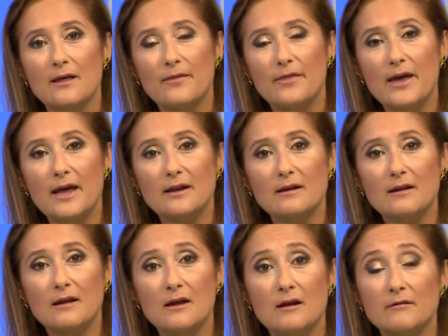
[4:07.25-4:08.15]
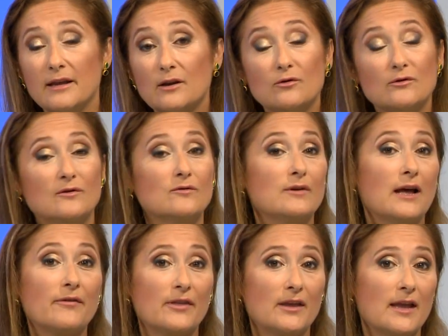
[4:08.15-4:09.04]
then they could do
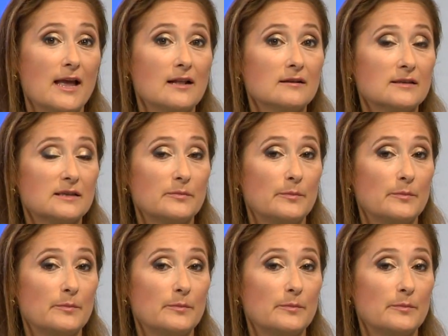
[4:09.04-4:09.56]
nothing else